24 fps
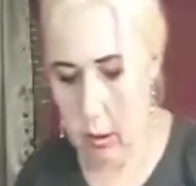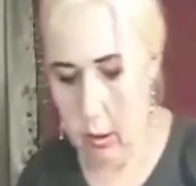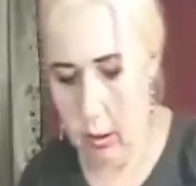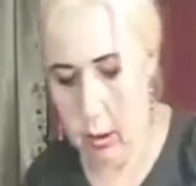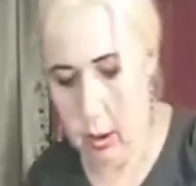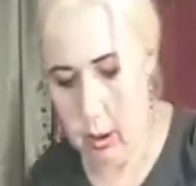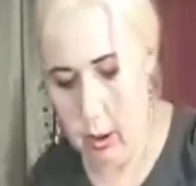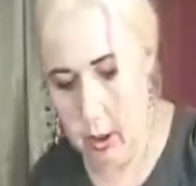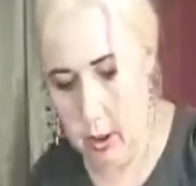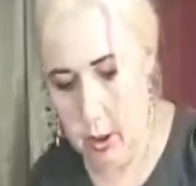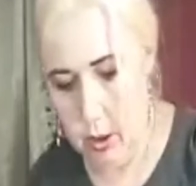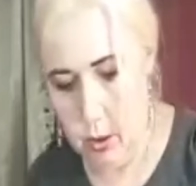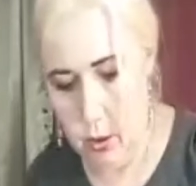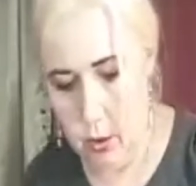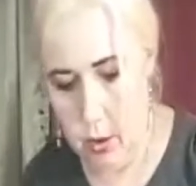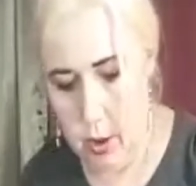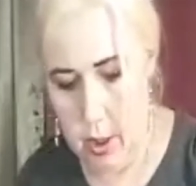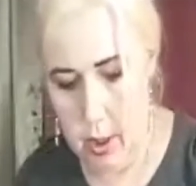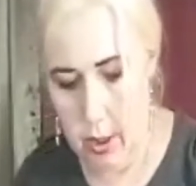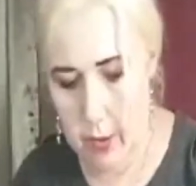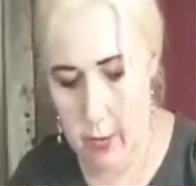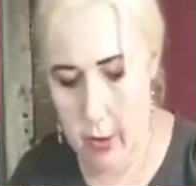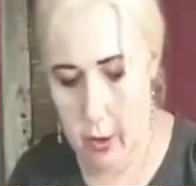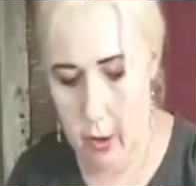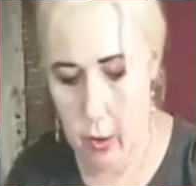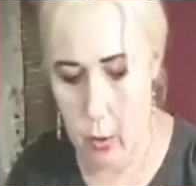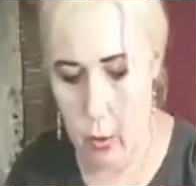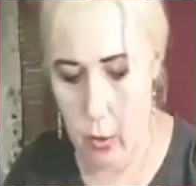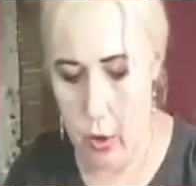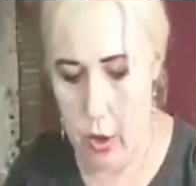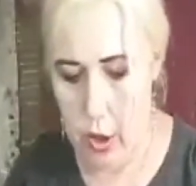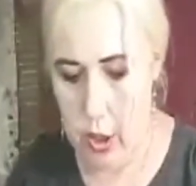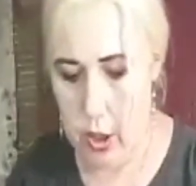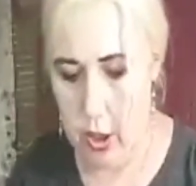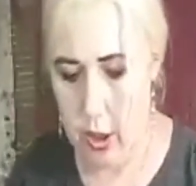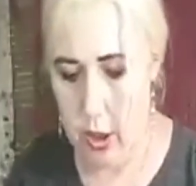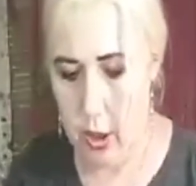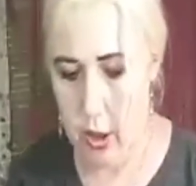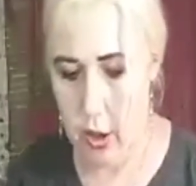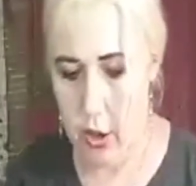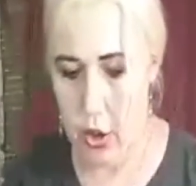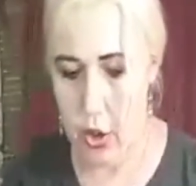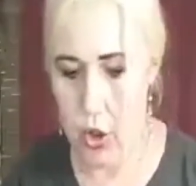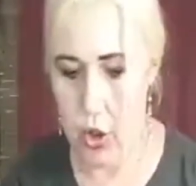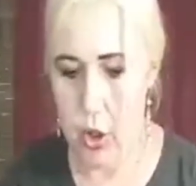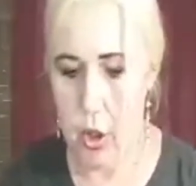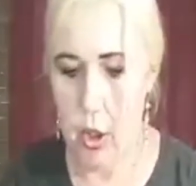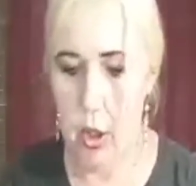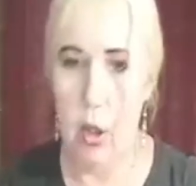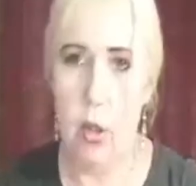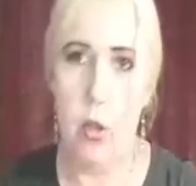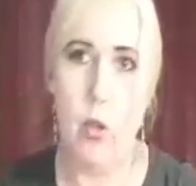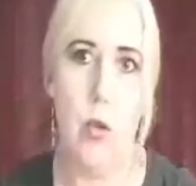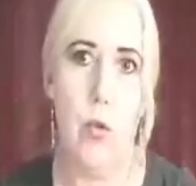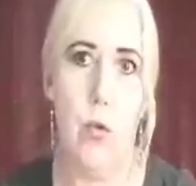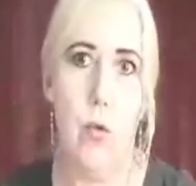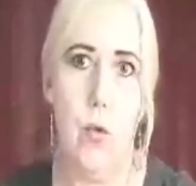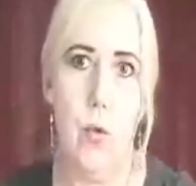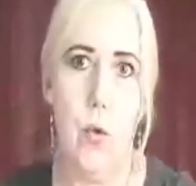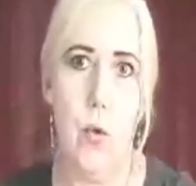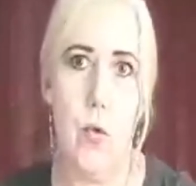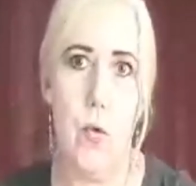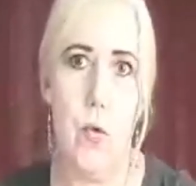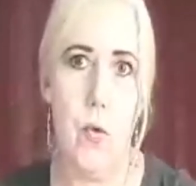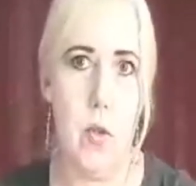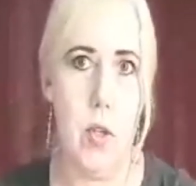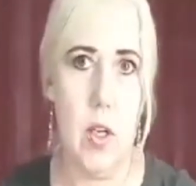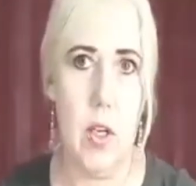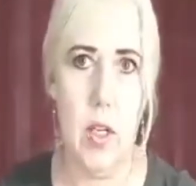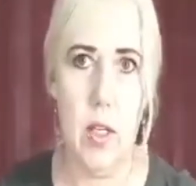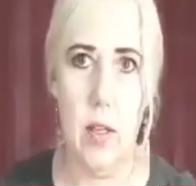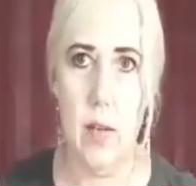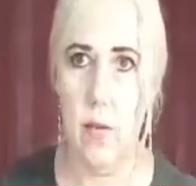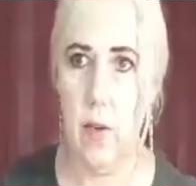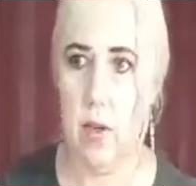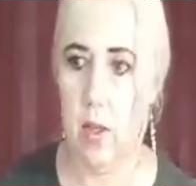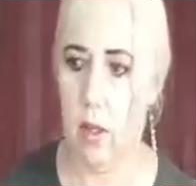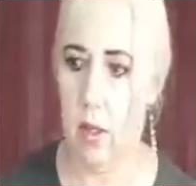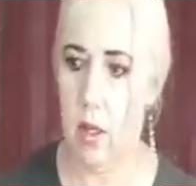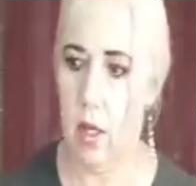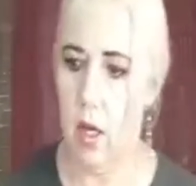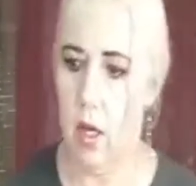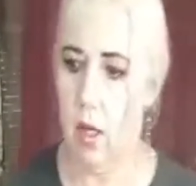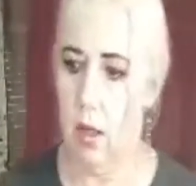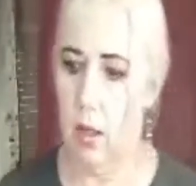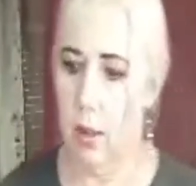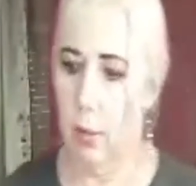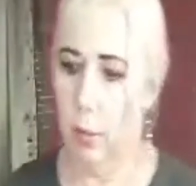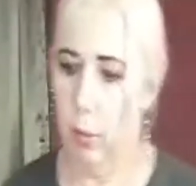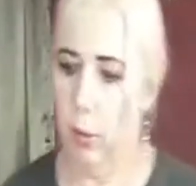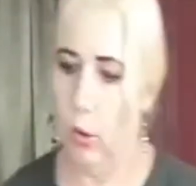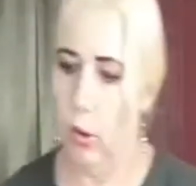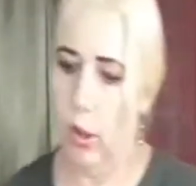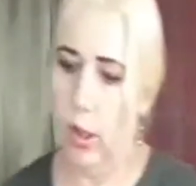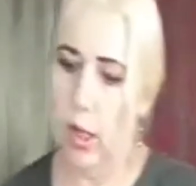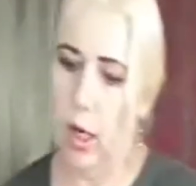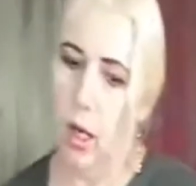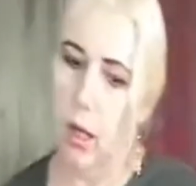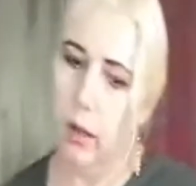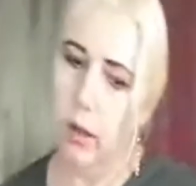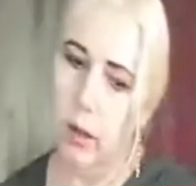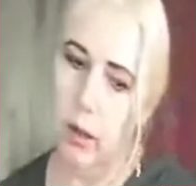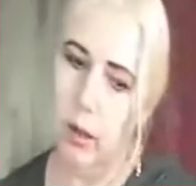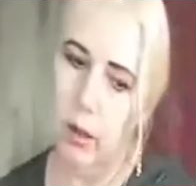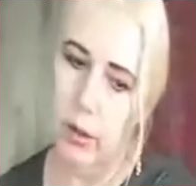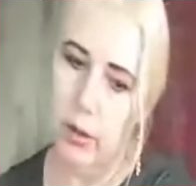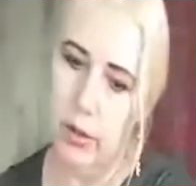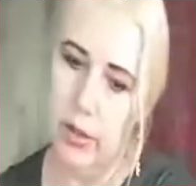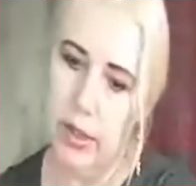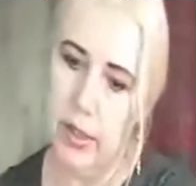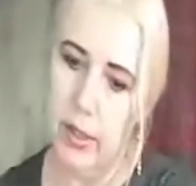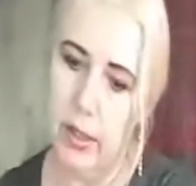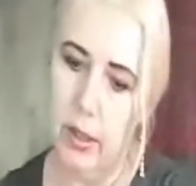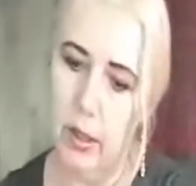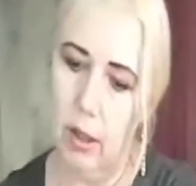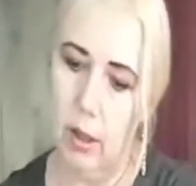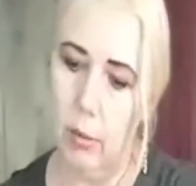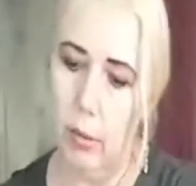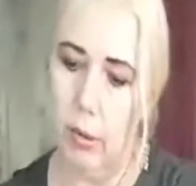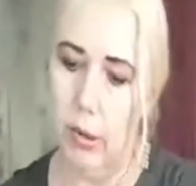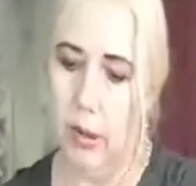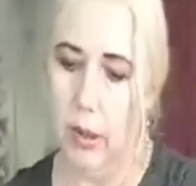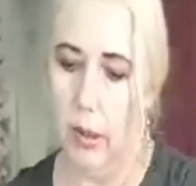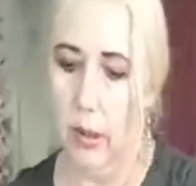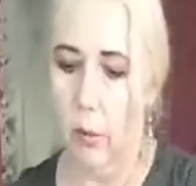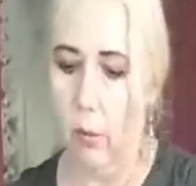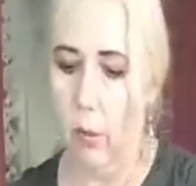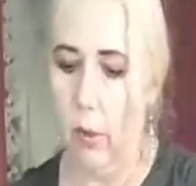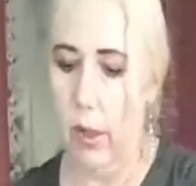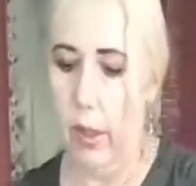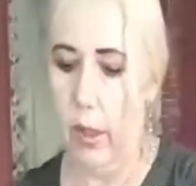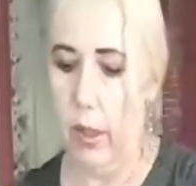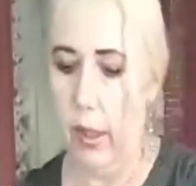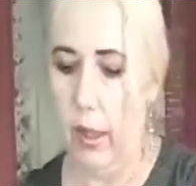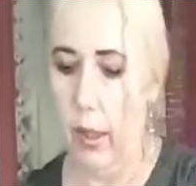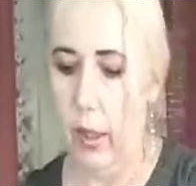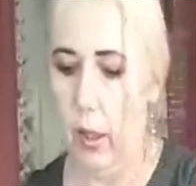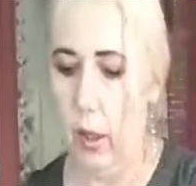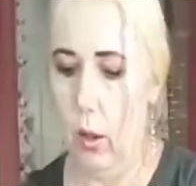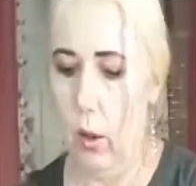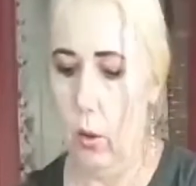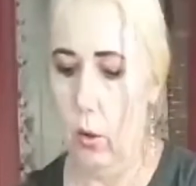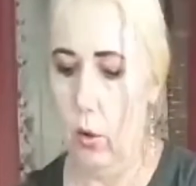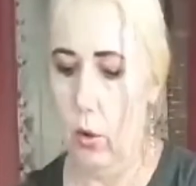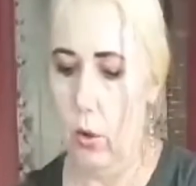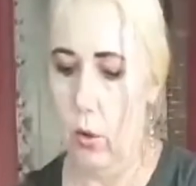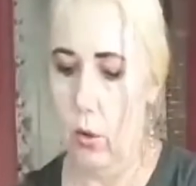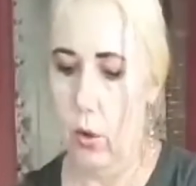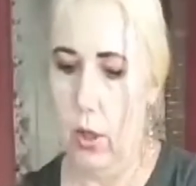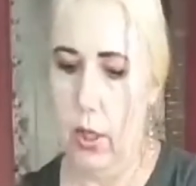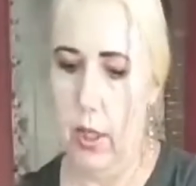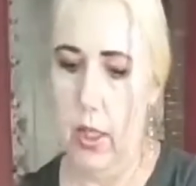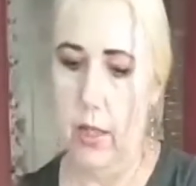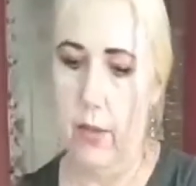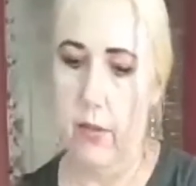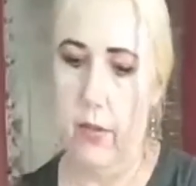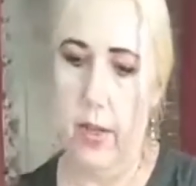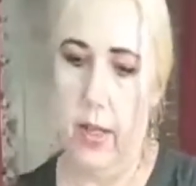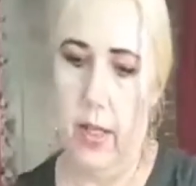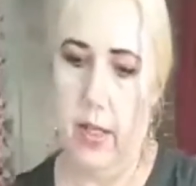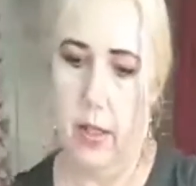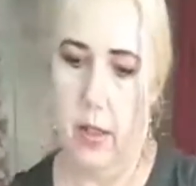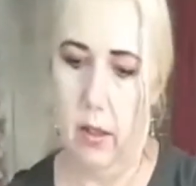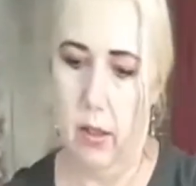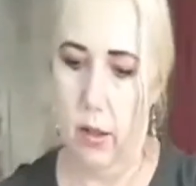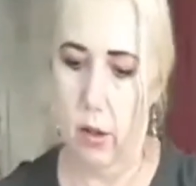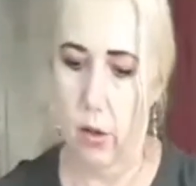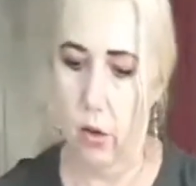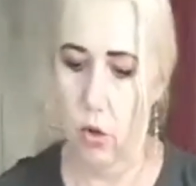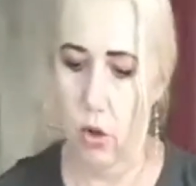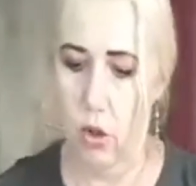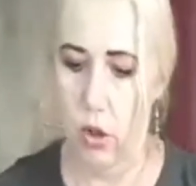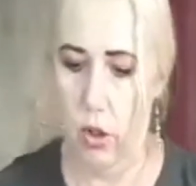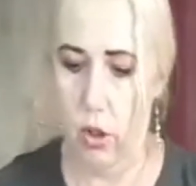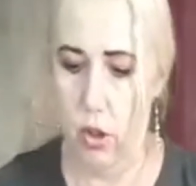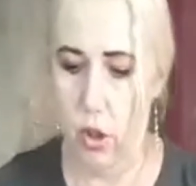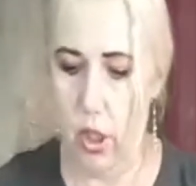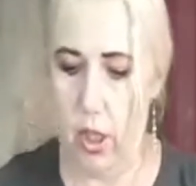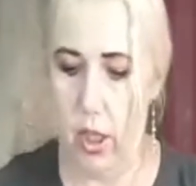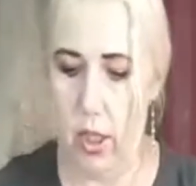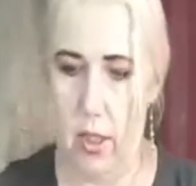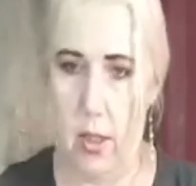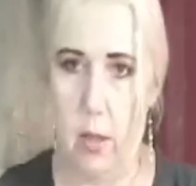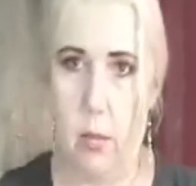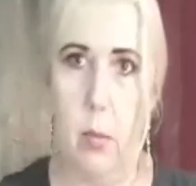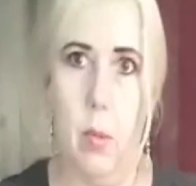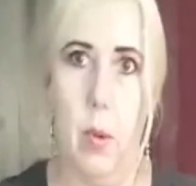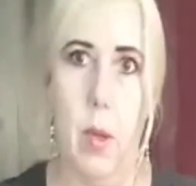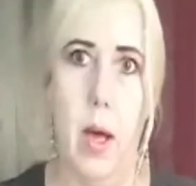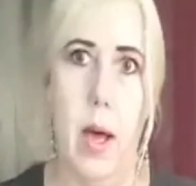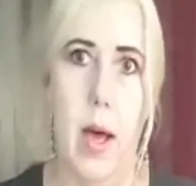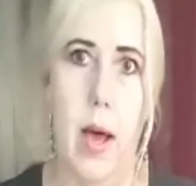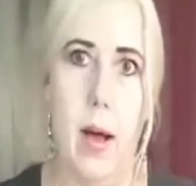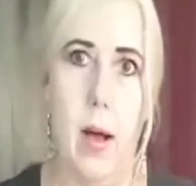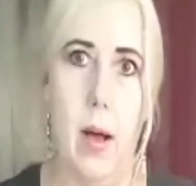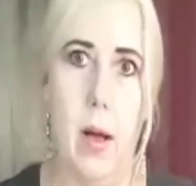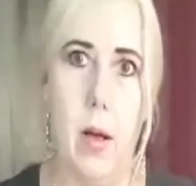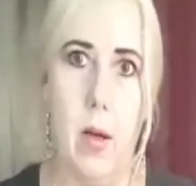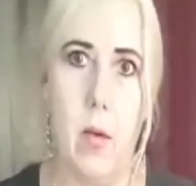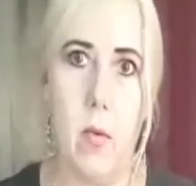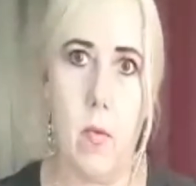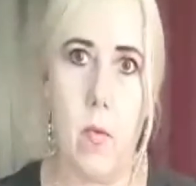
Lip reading: they need to have a corsage to wear for the evening, they pull it out, it looks good, but then when they go to the event and the corsage gets black,